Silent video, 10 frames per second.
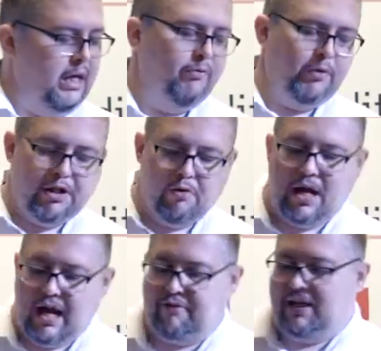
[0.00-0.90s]
If we don't
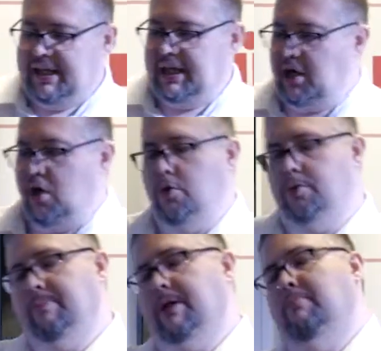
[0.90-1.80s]
have clean code,
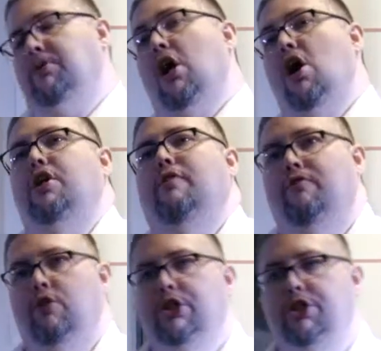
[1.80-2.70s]
it becomes harder
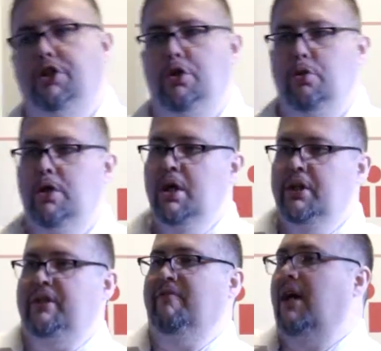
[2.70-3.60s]
for us to
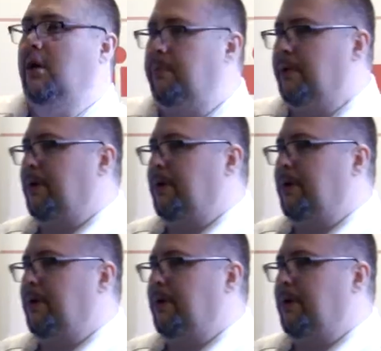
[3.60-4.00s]
develop.